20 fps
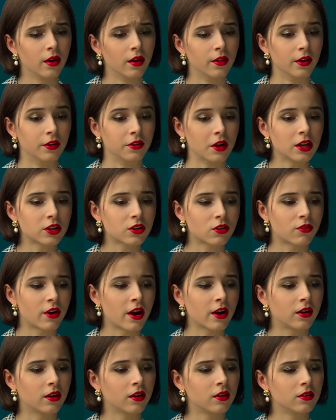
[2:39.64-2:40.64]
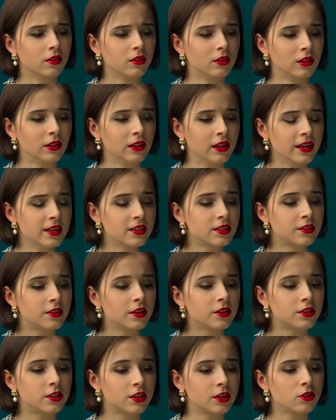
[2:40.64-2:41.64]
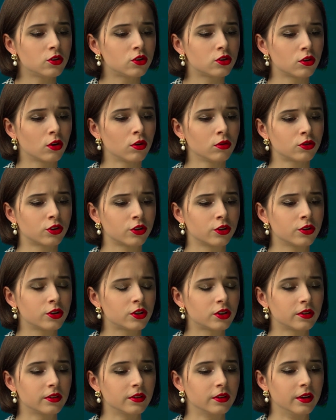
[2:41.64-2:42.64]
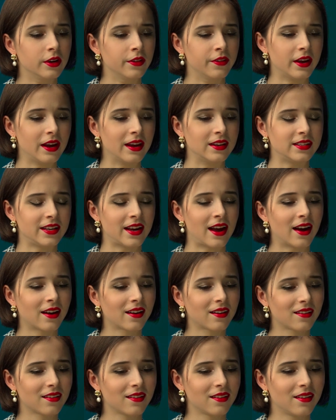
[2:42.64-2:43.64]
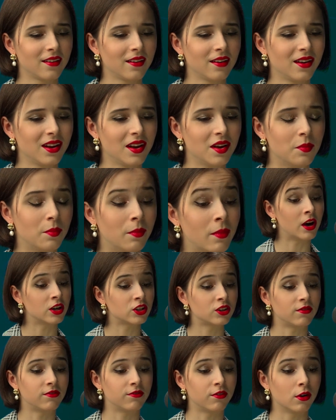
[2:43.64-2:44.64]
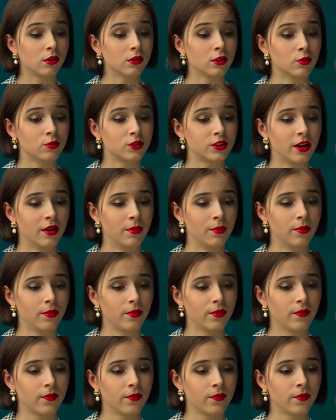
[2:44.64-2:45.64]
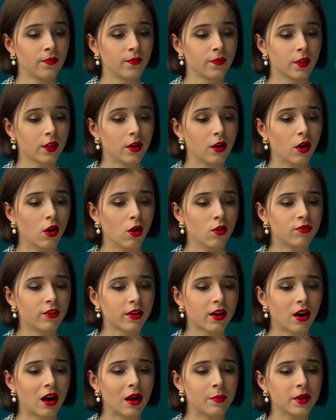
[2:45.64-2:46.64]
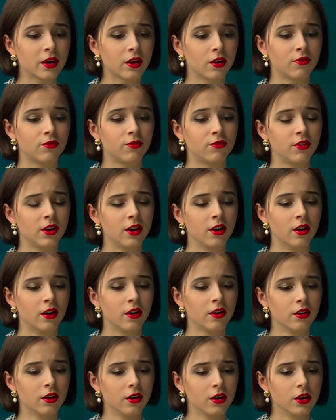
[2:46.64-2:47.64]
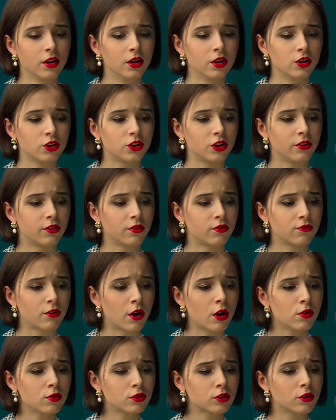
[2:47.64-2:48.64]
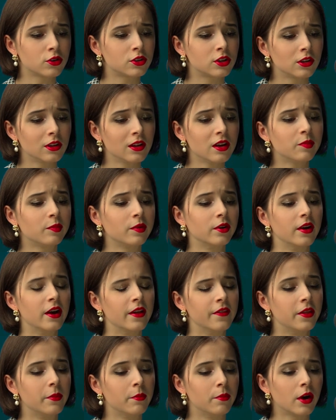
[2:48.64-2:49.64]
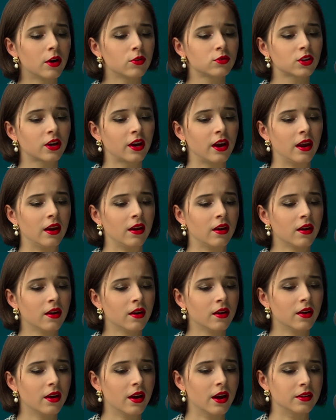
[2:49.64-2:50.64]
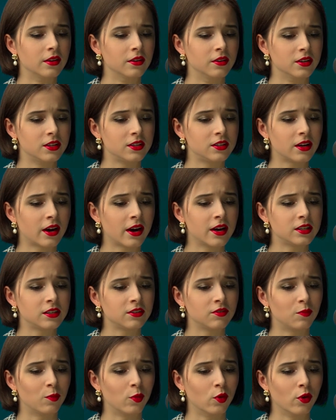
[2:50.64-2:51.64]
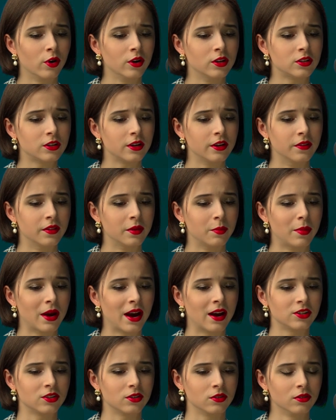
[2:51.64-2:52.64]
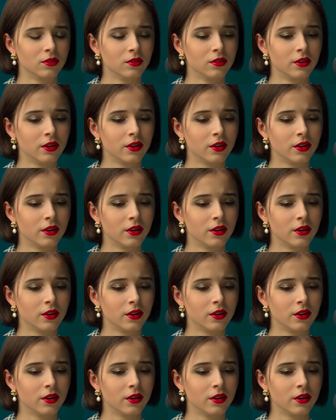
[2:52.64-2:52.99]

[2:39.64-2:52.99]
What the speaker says: The Nutcracker leads the tin soldiers in the attack. Masha follows him. Overcoming her fear, she throws her slipper at the Mouse King at a decisive point in the battle,